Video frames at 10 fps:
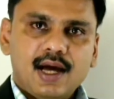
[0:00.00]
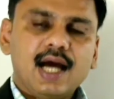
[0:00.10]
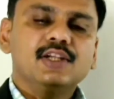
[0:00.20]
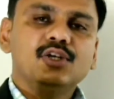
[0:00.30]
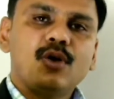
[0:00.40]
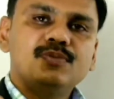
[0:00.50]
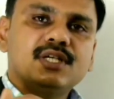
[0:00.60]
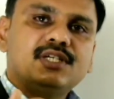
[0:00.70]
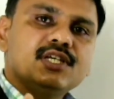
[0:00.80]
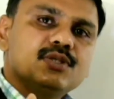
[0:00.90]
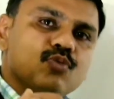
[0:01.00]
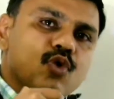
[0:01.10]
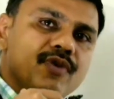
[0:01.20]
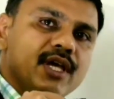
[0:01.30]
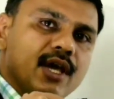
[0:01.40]
and the object is
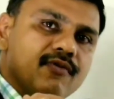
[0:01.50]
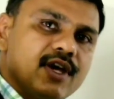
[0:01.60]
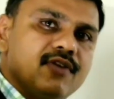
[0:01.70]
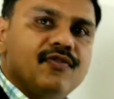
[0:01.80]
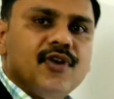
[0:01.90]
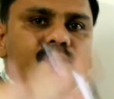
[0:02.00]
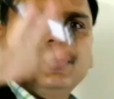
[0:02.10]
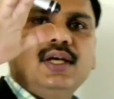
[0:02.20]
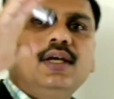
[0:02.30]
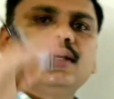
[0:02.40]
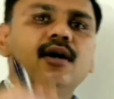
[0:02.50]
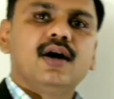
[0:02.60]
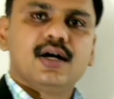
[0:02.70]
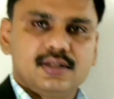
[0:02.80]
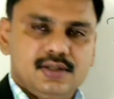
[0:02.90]
moving away from the
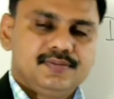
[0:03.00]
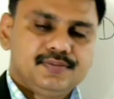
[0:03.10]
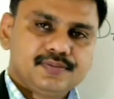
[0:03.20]
earth.